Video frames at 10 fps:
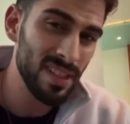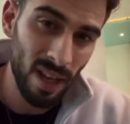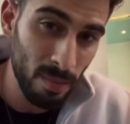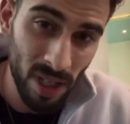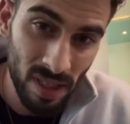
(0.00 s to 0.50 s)
Mrs.
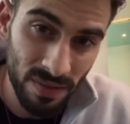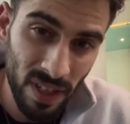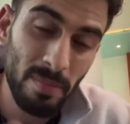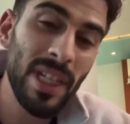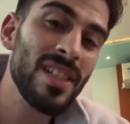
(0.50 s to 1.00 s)

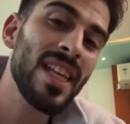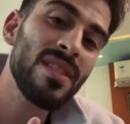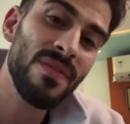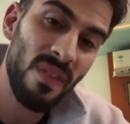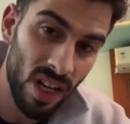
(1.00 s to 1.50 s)
Almasifar because
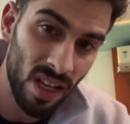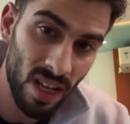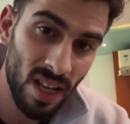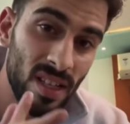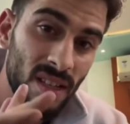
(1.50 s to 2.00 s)
that's funny.
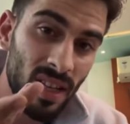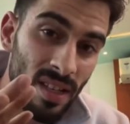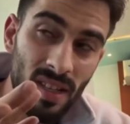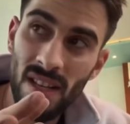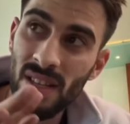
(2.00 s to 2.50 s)

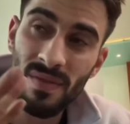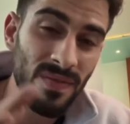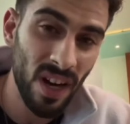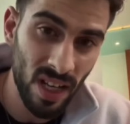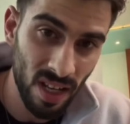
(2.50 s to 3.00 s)
It's
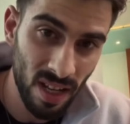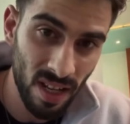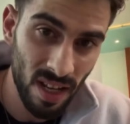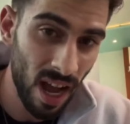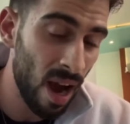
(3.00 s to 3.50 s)
funny.
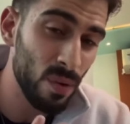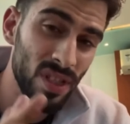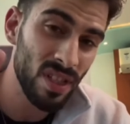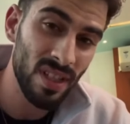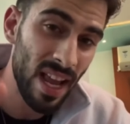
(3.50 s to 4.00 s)
I
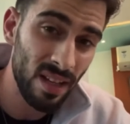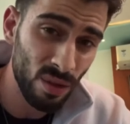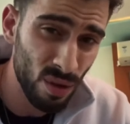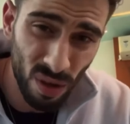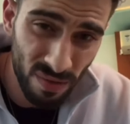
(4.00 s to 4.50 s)
wasn't there
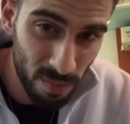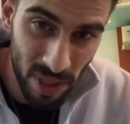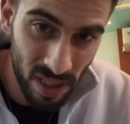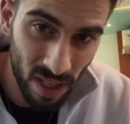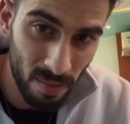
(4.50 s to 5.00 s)
to look for
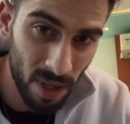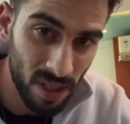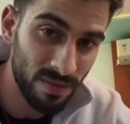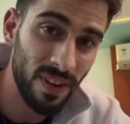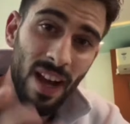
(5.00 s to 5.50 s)
Mrs.
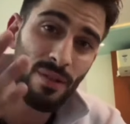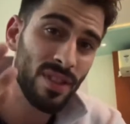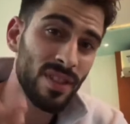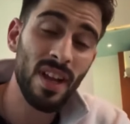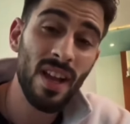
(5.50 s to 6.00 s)
Almasifar. I
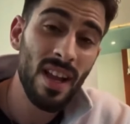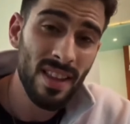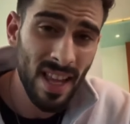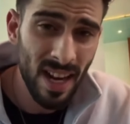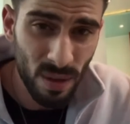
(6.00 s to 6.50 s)
wasn't
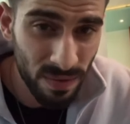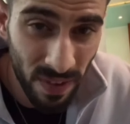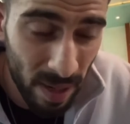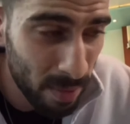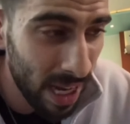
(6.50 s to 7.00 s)
there to
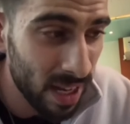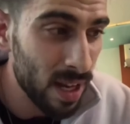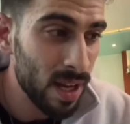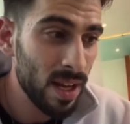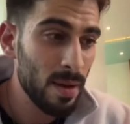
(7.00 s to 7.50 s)
find my
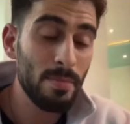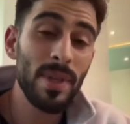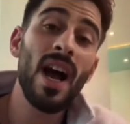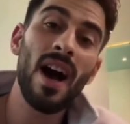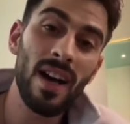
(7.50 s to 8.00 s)

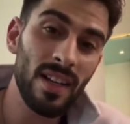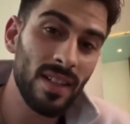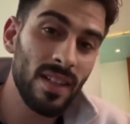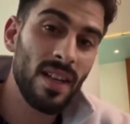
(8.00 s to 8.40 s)
PR.